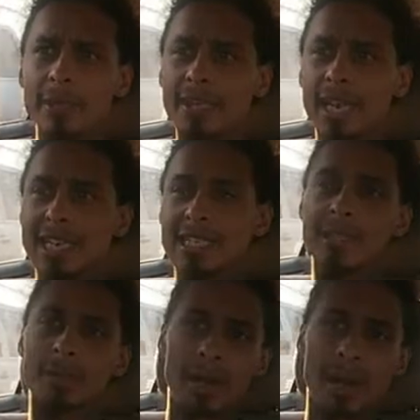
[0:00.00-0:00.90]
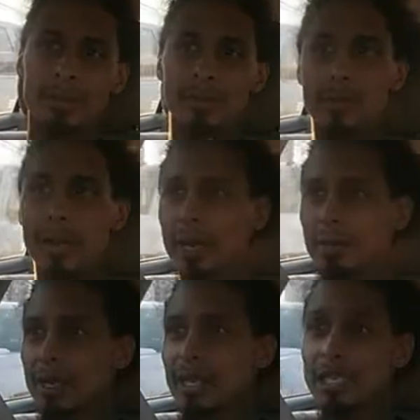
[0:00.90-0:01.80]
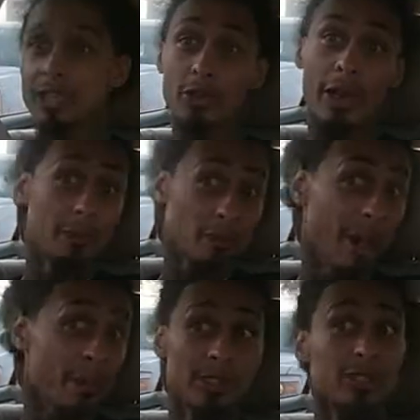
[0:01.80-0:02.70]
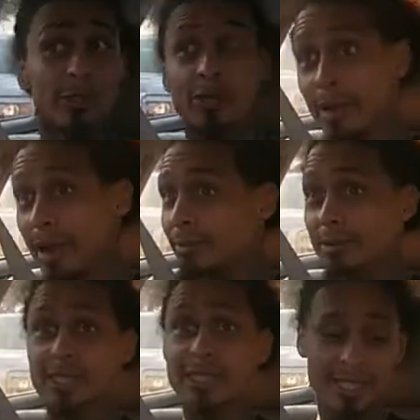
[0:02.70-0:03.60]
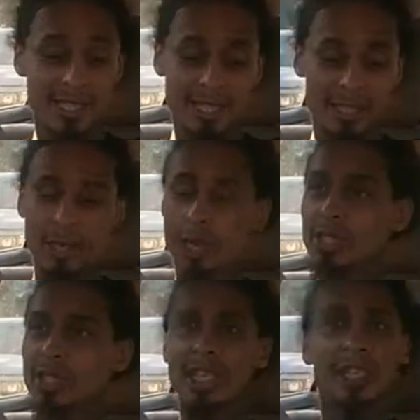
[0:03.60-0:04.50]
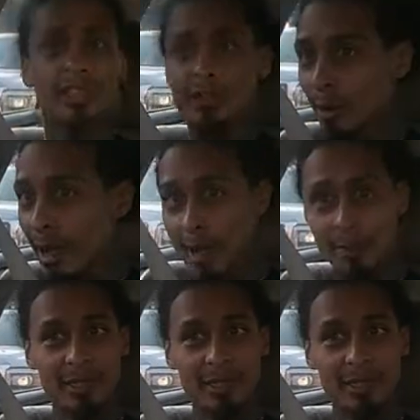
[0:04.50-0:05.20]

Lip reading: Period. Like it's hip hop, it's rap, it's trap rap, it's street rap, it's southern rap.